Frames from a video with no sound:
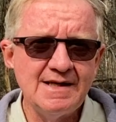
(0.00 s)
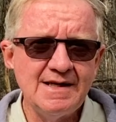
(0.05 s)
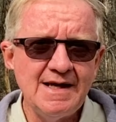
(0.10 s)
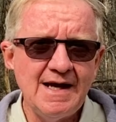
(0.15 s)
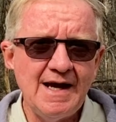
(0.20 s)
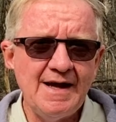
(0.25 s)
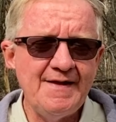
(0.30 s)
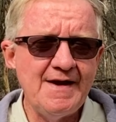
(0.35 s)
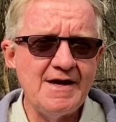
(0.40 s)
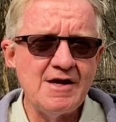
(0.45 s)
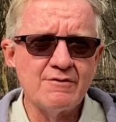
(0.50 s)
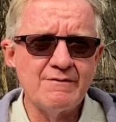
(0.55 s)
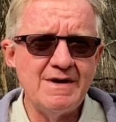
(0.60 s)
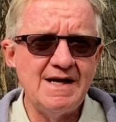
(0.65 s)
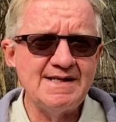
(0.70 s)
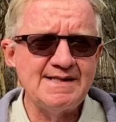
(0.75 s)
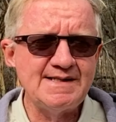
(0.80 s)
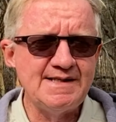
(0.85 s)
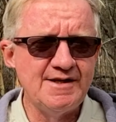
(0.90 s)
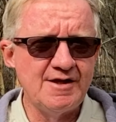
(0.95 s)
and they
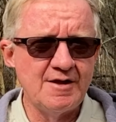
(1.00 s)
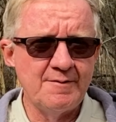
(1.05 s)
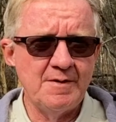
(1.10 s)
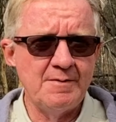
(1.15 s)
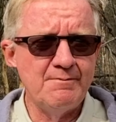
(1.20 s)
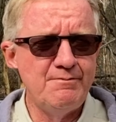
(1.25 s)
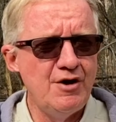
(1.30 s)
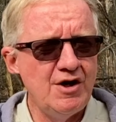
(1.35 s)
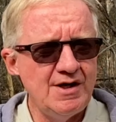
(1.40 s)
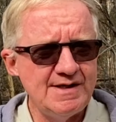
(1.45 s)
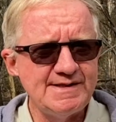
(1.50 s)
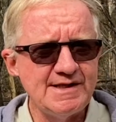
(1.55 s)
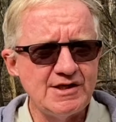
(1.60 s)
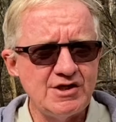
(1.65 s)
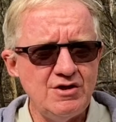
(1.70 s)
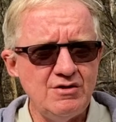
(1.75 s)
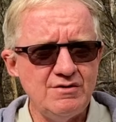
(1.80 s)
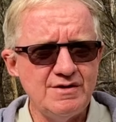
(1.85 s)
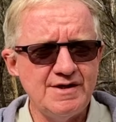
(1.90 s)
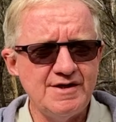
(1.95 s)
arrested them and
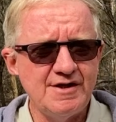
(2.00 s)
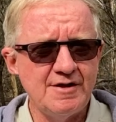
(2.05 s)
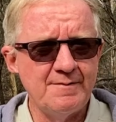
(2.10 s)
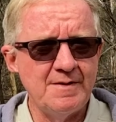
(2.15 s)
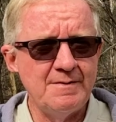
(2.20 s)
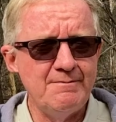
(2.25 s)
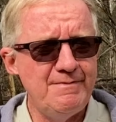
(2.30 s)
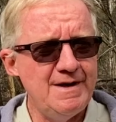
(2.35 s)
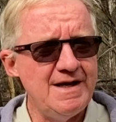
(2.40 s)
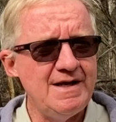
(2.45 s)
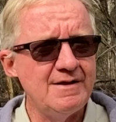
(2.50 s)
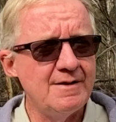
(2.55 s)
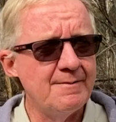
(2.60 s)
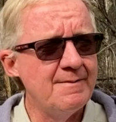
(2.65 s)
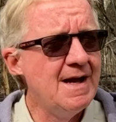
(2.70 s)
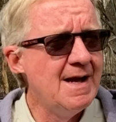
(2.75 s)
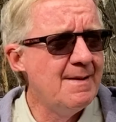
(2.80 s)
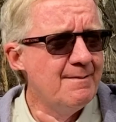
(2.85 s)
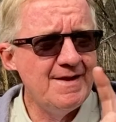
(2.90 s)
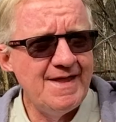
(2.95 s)
persecuted them and beat them.
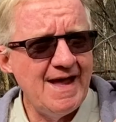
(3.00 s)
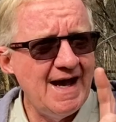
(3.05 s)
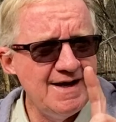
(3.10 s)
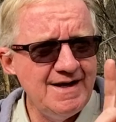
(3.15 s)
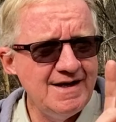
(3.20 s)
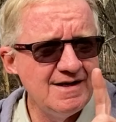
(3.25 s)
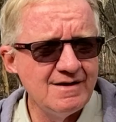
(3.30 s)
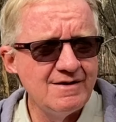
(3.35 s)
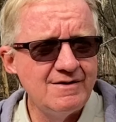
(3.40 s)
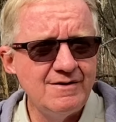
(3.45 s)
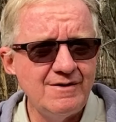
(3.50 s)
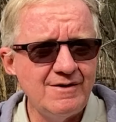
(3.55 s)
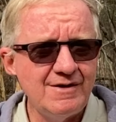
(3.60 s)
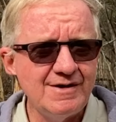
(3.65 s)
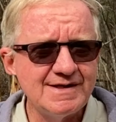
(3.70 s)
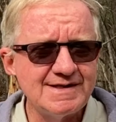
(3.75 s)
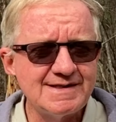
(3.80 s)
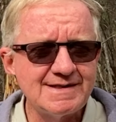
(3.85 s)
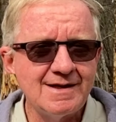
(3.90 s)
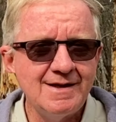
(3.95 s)
But that didn't
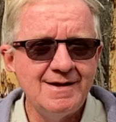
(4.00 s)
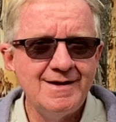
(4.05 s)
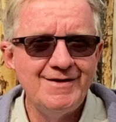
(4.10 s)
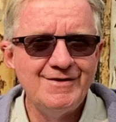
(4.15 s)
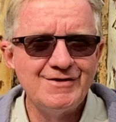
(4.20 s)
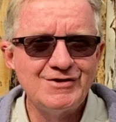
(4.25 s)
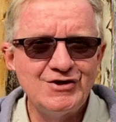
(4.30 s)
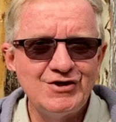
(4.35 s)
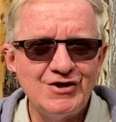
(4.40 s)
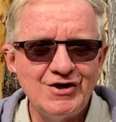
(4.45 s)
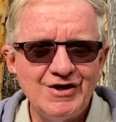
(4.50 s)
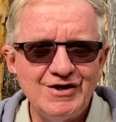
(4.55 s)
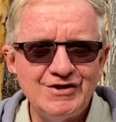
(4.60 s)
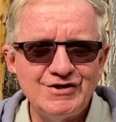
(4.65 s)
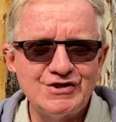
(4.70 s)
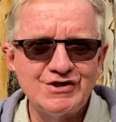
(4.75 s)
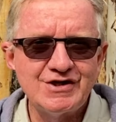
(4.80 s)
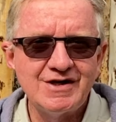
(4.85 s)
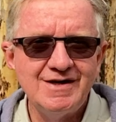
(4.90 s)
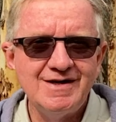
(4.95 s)
cause the
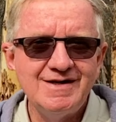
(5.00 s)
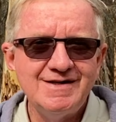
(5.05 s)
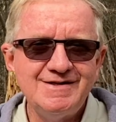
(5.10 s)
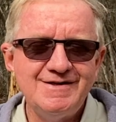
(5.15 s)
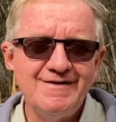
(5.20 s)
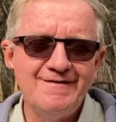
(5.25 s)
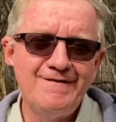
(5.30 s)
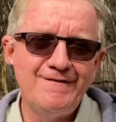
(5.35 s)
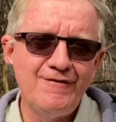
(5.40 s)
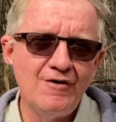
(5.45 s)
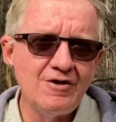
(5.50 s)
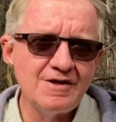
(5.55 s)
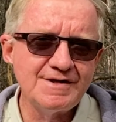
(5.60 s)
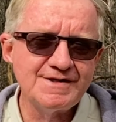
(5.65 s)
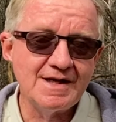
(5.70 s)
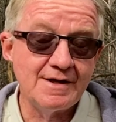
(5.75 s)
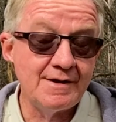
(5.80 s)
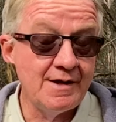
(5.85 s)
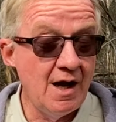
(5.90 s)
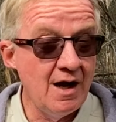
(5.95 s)
church to
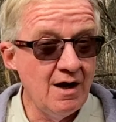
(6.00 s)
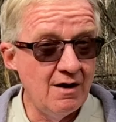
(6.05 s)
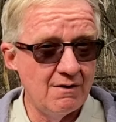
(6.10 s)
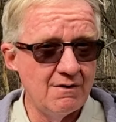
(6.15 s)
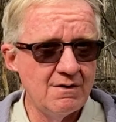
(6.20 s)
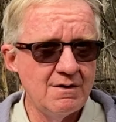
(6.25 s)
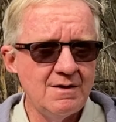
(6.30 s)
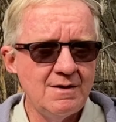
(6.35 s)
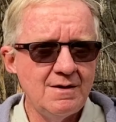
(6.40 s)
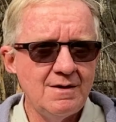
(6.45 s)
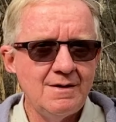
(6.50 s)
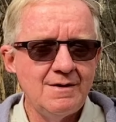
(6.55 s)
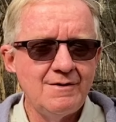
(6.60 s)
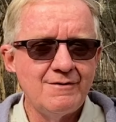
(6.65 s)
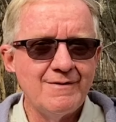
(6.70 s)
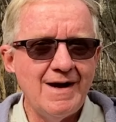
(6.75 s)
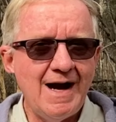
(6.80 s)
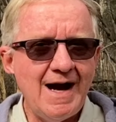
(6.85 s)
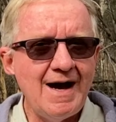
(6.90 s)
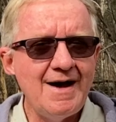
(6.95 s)
falter. No.
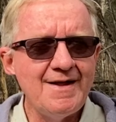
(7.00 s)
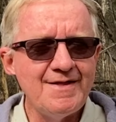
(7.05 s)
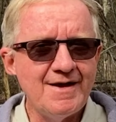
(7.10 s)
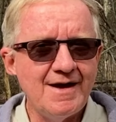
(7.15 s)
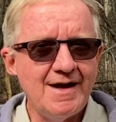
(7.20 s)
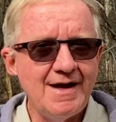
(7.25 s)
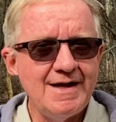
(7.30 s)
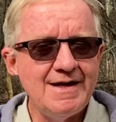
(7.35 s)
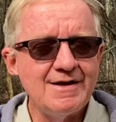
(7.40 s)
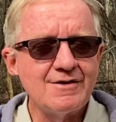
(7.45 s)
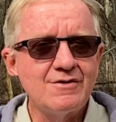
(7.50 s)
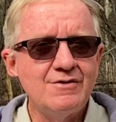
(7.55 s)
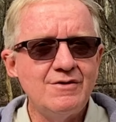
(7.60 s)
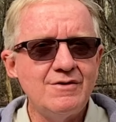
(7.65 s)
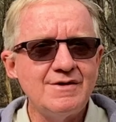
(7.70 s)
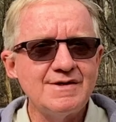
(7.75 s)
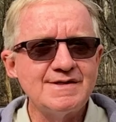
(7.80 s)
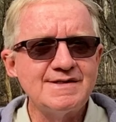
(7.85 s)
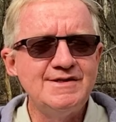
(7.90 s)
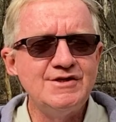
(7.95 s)
Rather, it
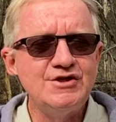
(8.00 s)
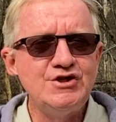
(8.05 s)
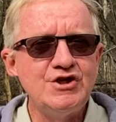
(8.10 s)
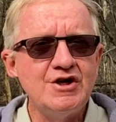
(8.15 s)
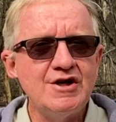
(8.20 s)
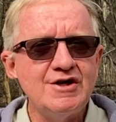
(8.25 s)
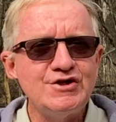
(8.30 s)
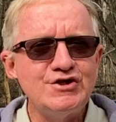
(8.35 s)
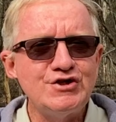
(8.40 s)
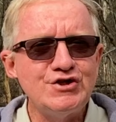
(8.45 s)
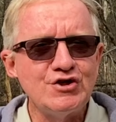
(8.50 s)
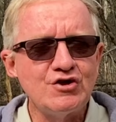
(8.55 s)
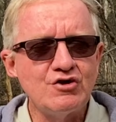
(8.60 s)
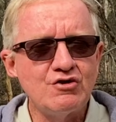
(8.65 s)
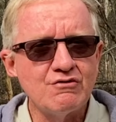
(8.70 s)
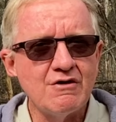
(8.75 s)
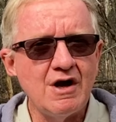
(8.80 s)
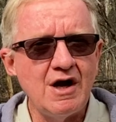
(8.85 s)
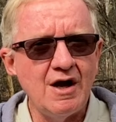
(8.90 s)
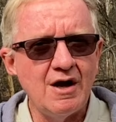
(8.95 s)
caused the church to
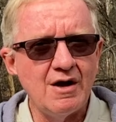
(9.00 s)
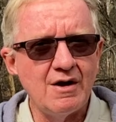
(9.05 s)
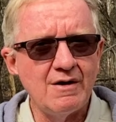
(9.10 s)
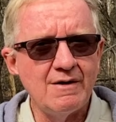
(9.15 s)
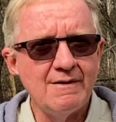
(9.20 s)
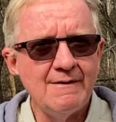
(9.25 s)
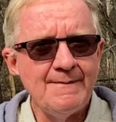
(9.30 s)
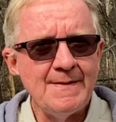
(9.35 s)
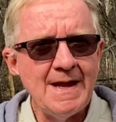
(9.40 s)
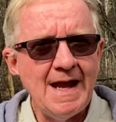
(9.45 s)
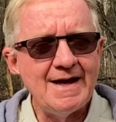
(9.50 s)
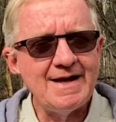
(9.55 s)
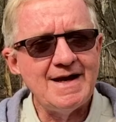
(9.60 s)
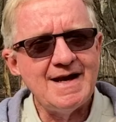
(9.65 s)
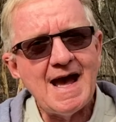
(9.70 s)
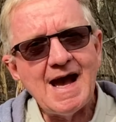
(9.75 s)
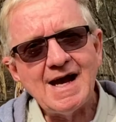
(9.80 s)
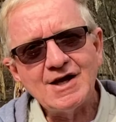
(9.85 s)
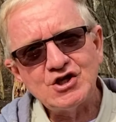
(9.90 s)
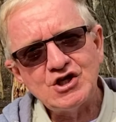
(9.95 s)
grow. And in
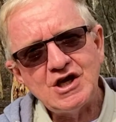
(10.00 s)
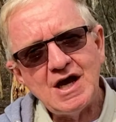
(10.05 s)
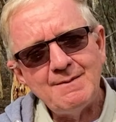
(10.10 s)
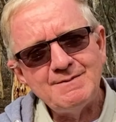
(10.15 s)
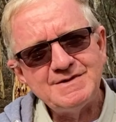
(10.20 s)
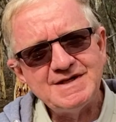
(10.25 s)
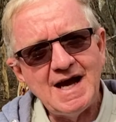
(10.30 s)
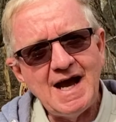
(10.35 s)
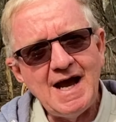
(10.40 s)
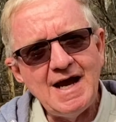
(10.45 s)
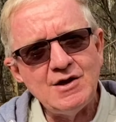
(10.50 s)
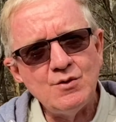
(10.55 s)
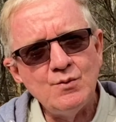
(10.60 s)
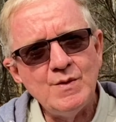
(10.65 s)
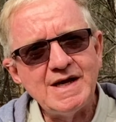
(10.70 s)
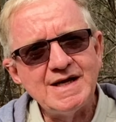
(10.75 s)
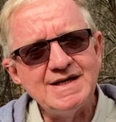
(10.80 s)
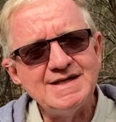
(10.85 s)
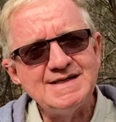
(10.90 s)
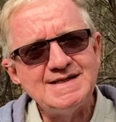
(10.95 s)
Acts chapter 8, we
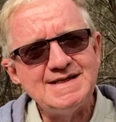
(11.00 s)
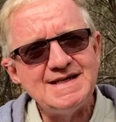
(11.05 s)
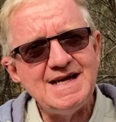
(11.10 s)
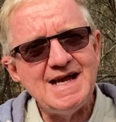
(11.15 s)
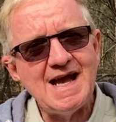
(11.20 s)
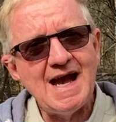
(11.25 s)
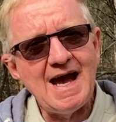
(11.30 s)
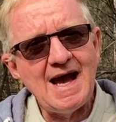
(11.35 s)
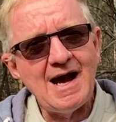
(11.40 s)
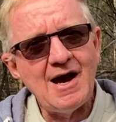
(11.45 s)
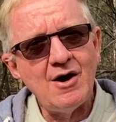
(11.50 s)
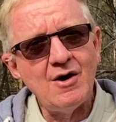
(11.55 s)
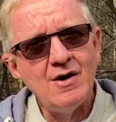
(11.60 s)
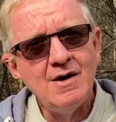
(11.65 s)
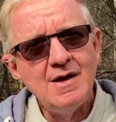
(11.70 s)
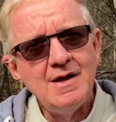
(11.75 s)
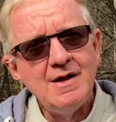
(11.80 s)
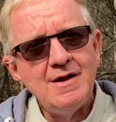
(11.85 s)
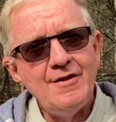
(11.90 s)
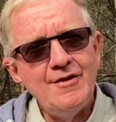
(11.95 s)
can see how
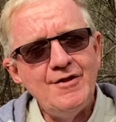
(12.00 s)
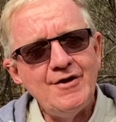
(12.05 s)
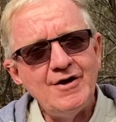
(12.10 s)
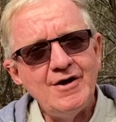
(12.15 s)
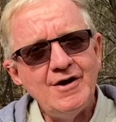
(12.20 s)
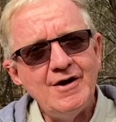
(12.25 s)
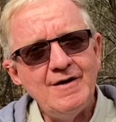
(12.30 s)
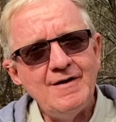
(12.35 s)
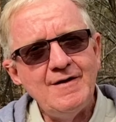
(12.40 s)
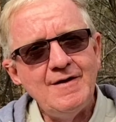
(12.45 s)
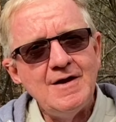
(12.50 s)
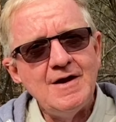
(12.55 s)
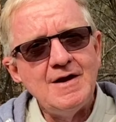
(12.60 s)
the